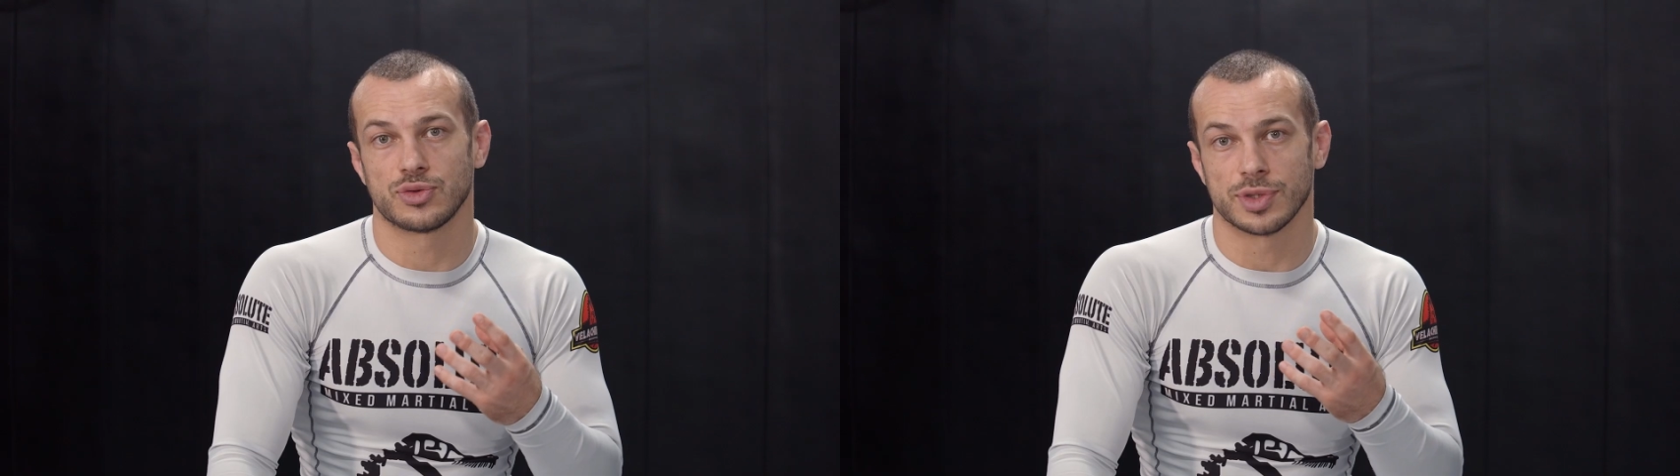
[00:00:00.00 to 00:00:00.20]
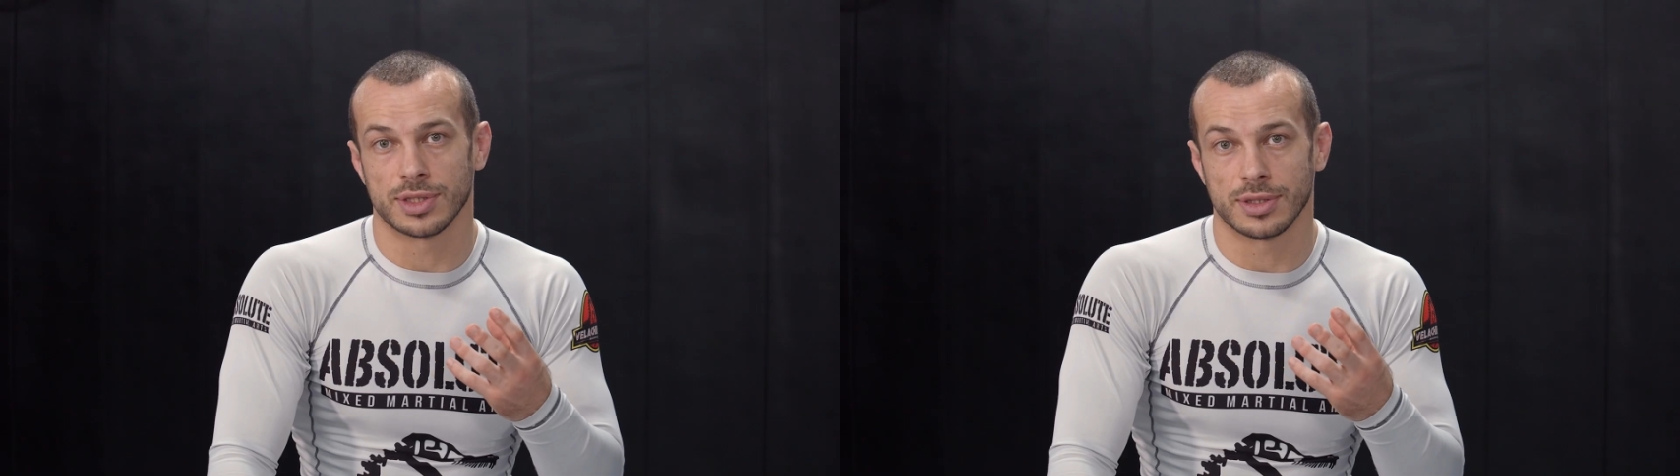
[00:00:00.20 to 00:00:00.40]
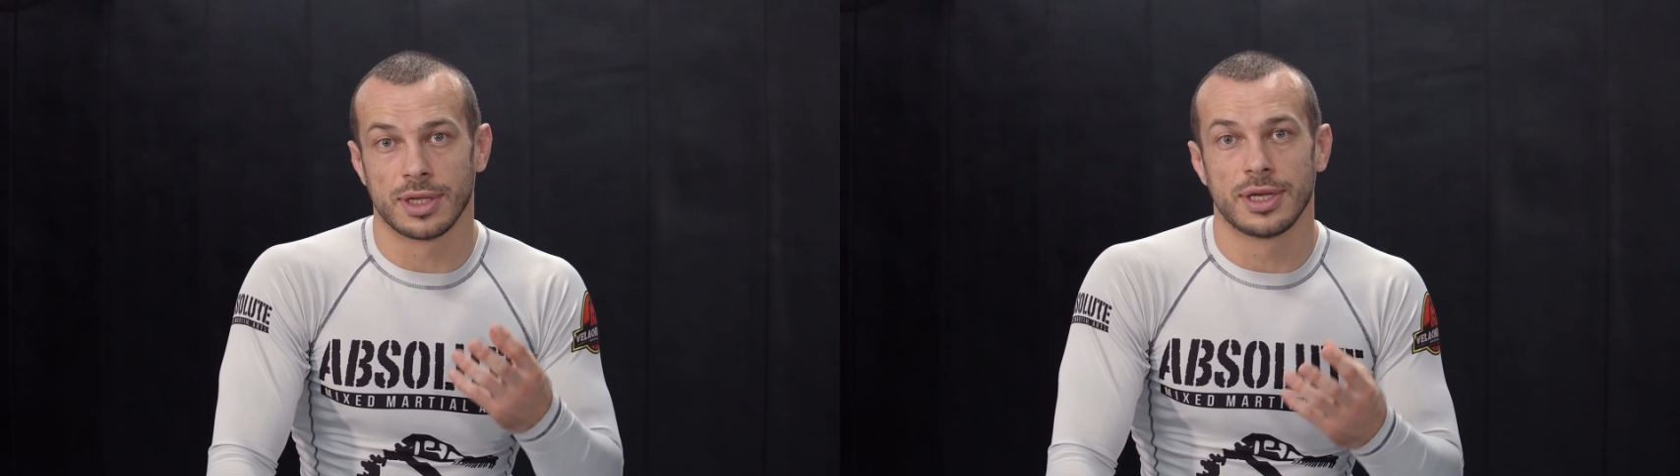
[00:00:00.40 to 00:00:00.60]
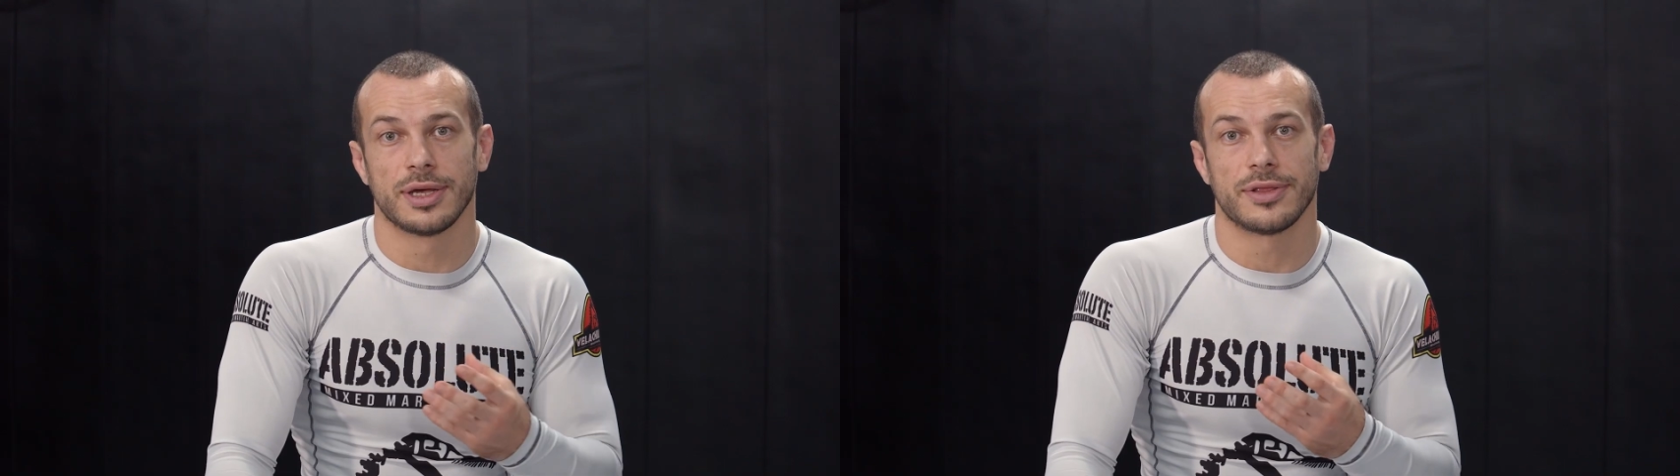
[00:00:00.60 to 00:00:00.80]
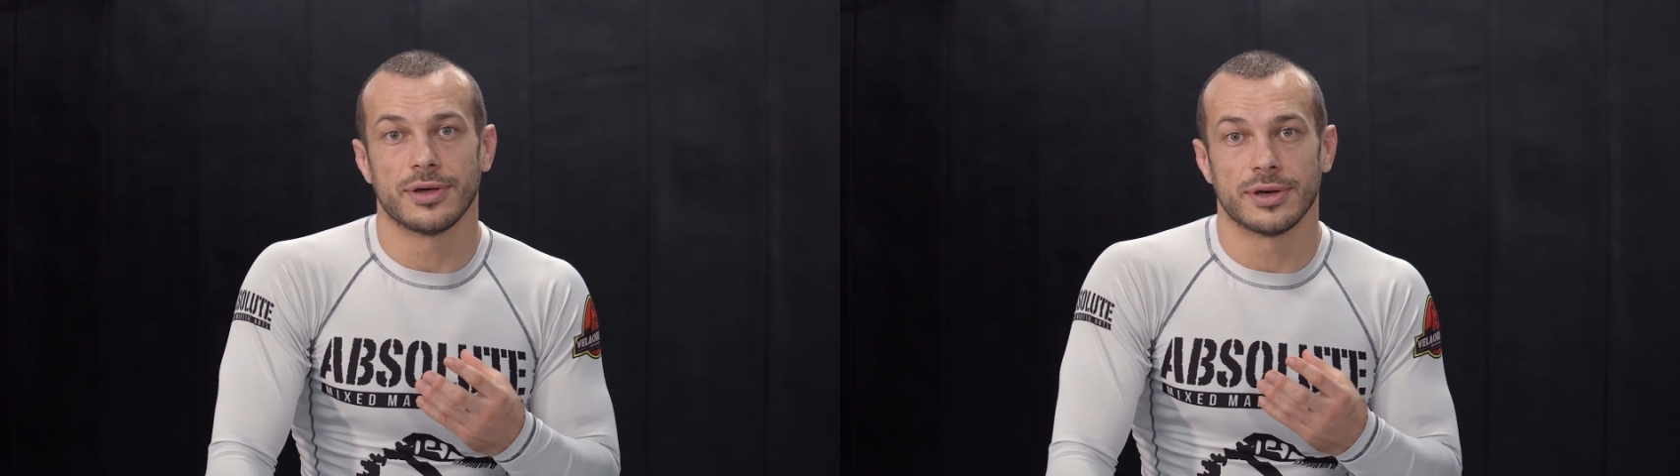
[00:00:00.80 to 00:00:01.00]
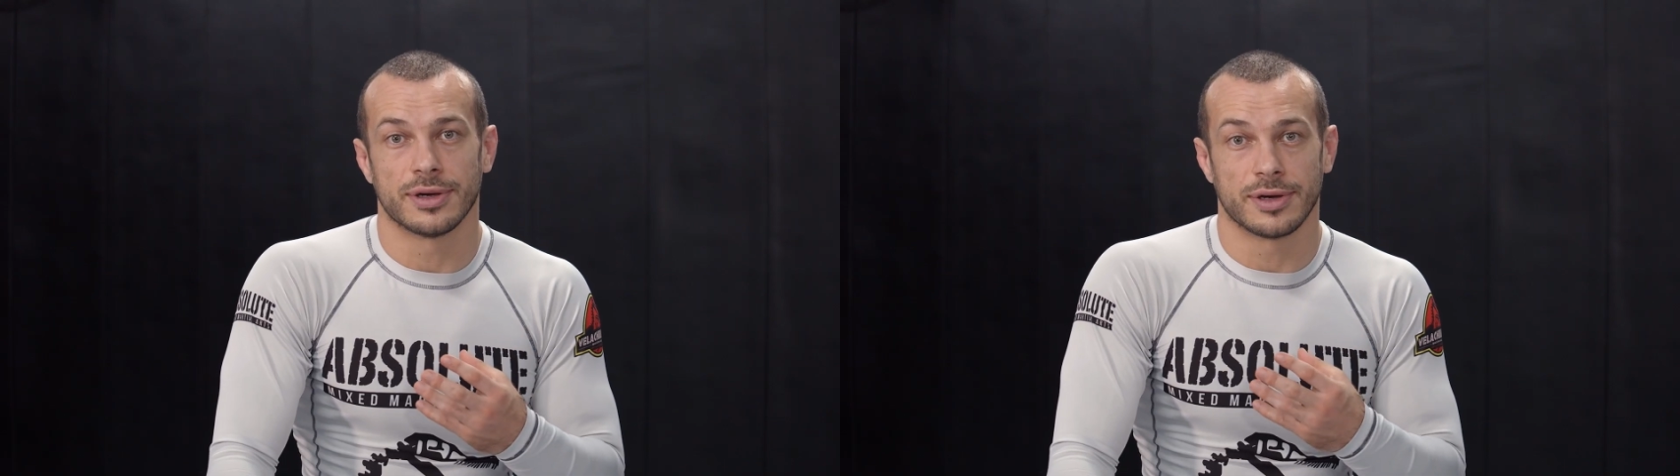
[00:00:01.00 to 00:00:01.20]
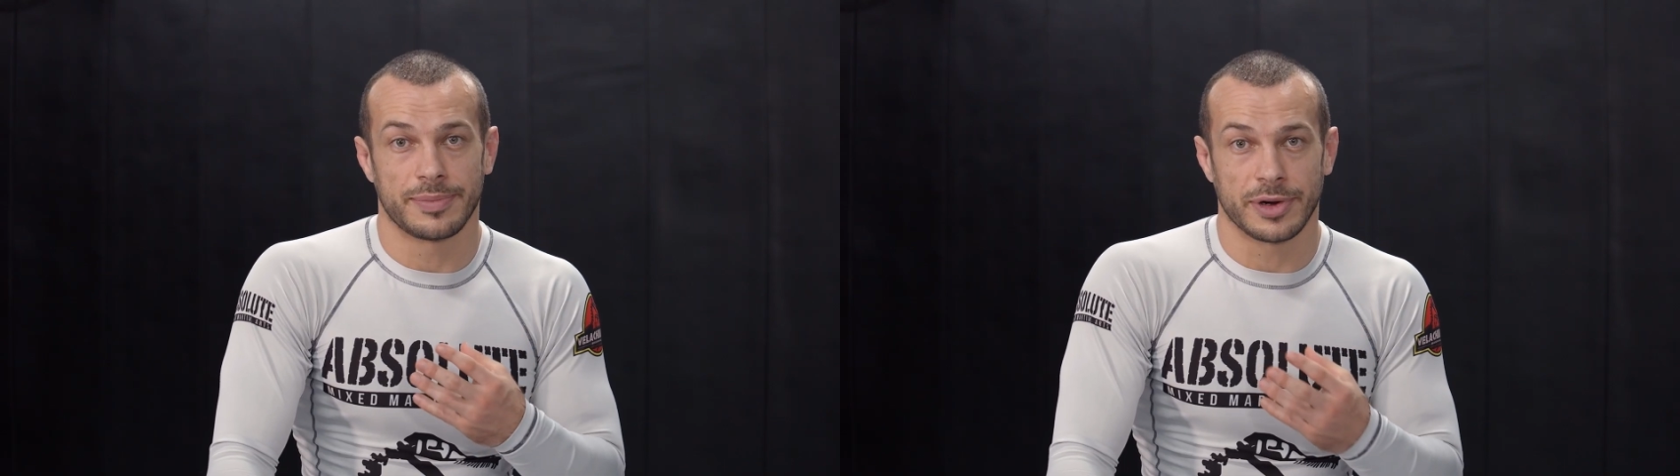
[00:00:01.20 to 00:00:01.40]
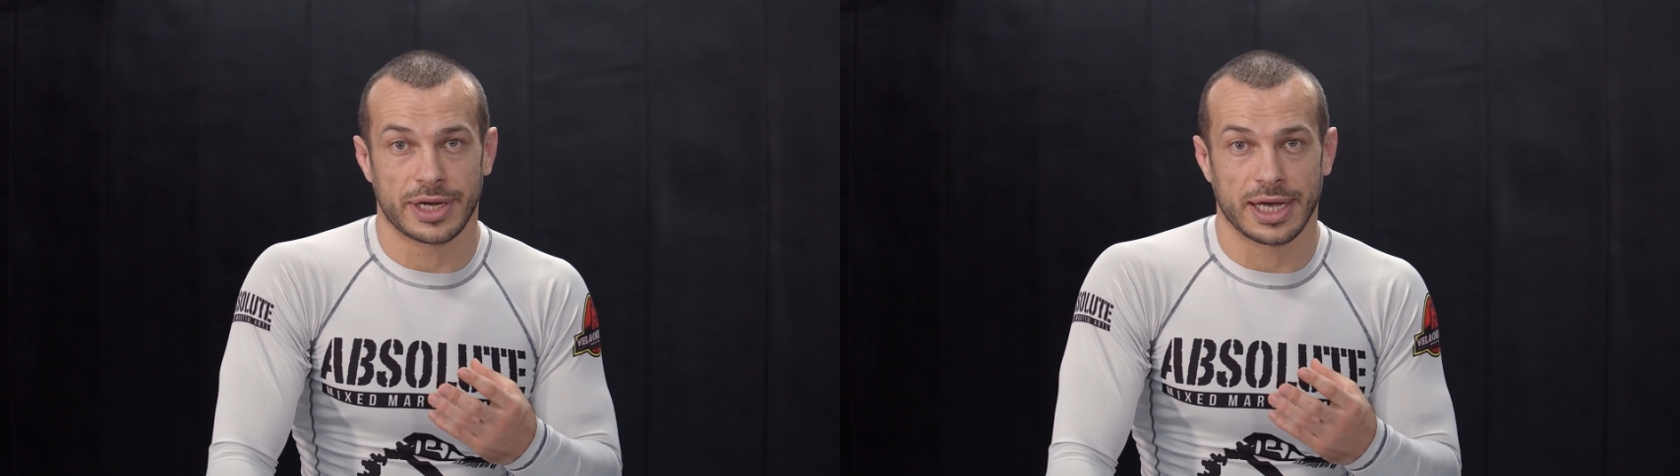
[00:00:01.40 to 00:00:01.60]
drill the
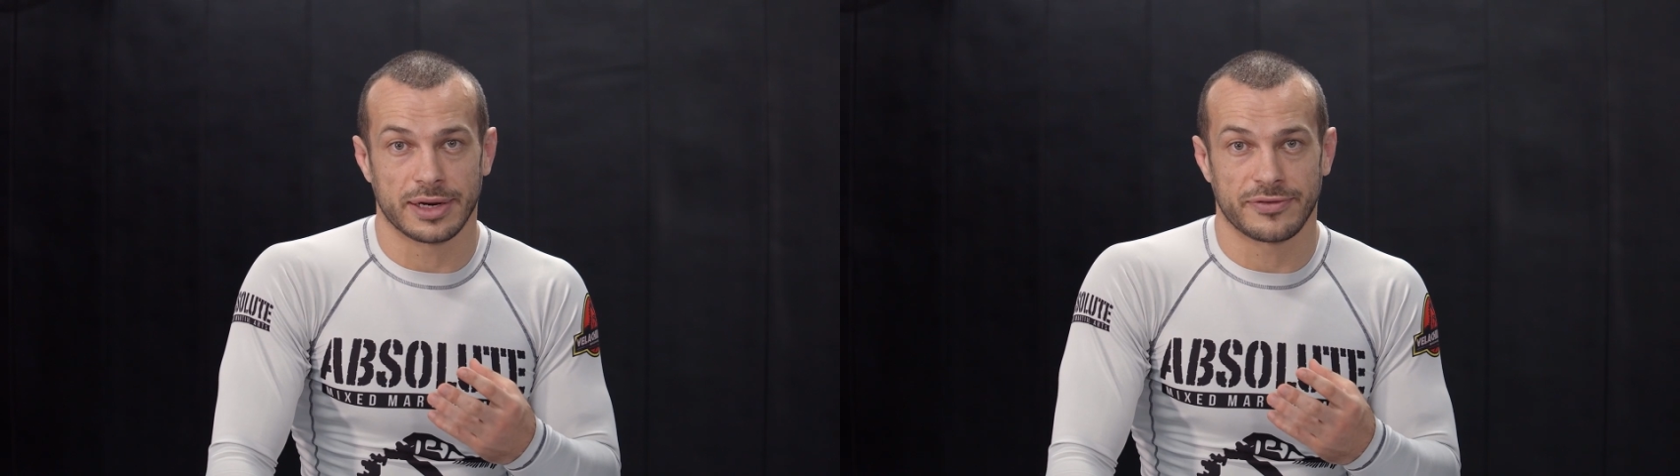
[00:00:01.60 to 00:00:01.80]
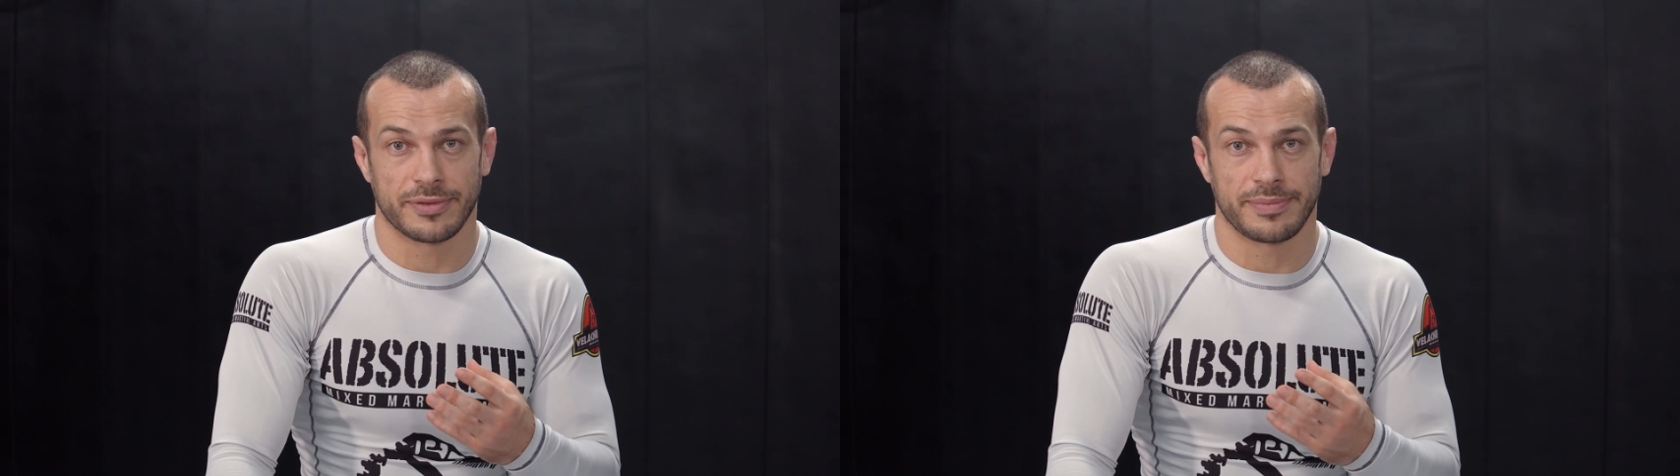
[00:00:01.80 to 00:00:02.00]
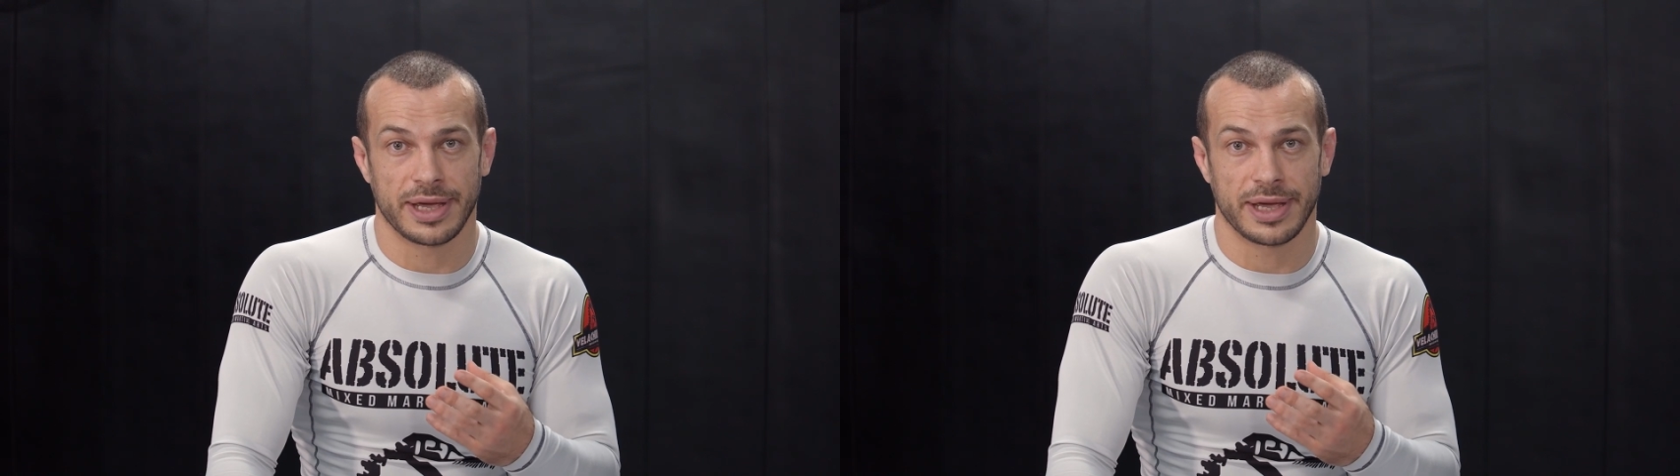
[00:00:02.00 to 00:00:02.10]
Americana from